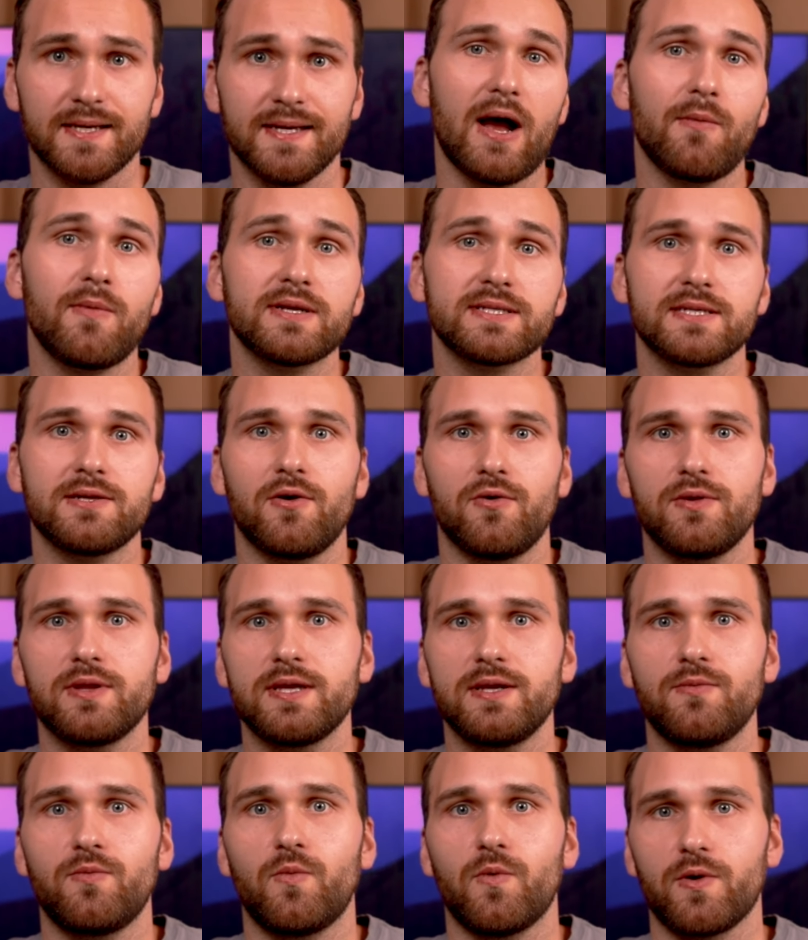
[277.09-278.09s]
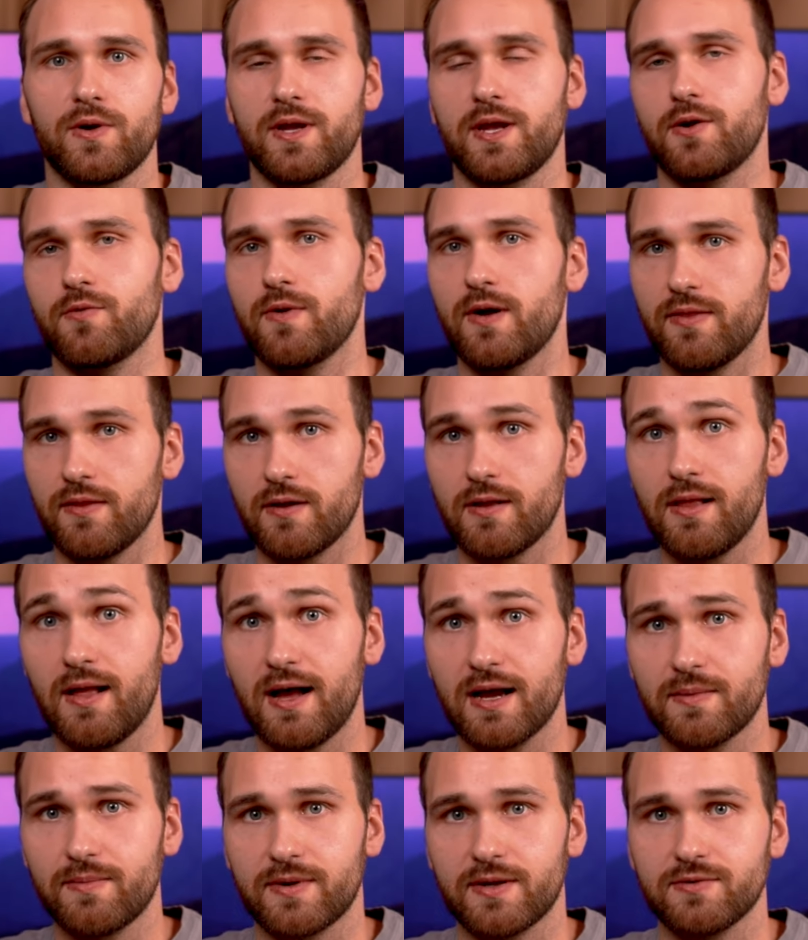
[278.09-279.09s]
I wasn't only working around the
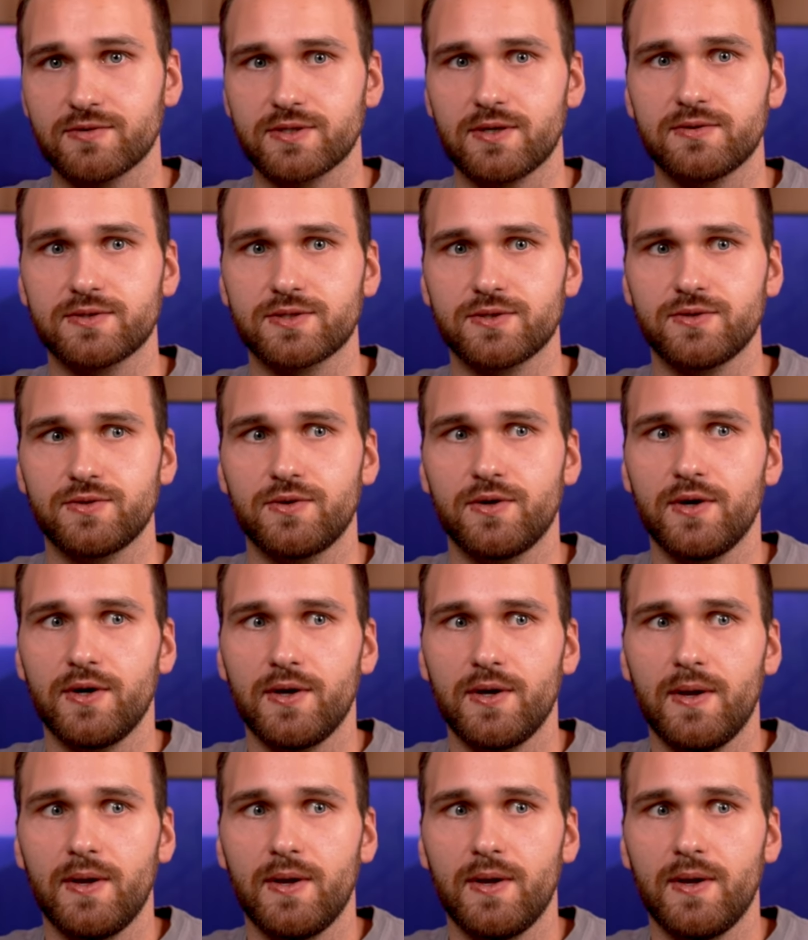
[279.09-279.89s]
clock, but I was also